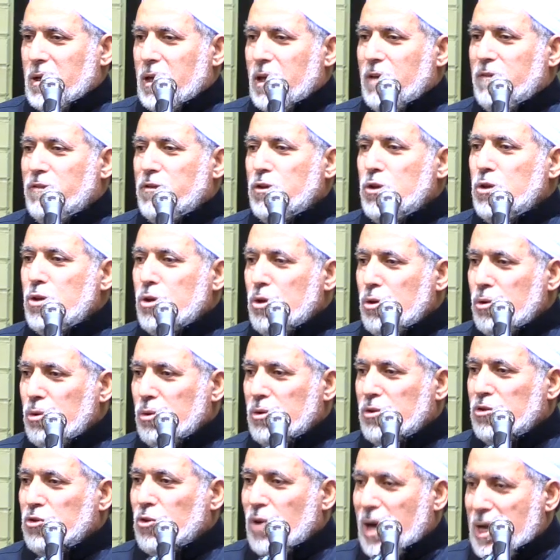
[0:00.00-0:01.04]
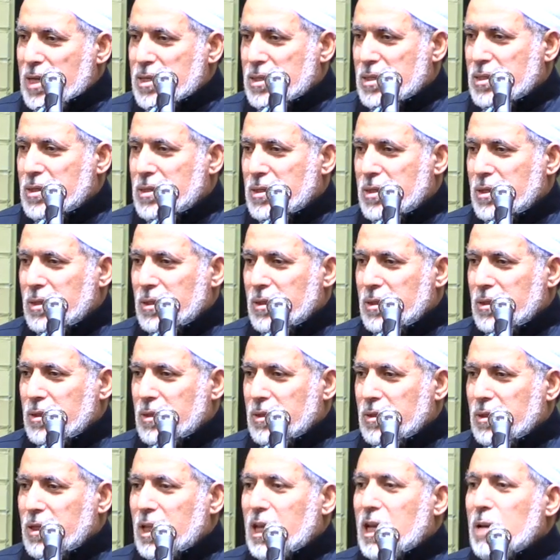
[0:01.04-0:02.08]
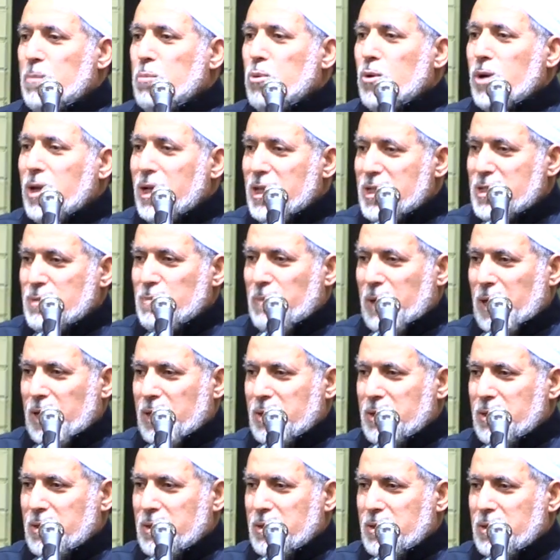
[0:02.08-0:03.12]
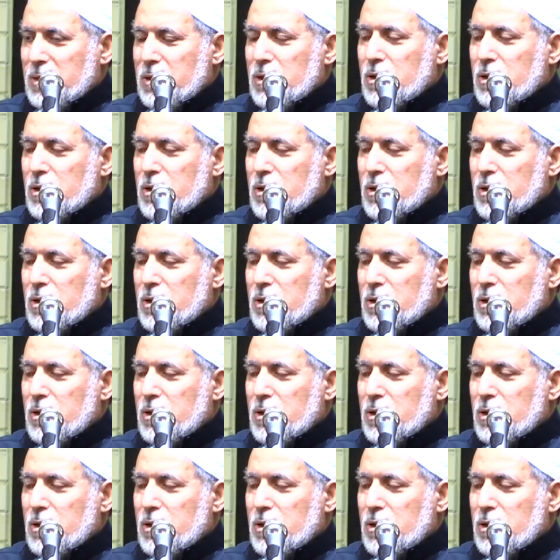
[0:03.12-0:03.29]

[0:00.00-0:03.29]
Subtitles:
If you trust that a policeman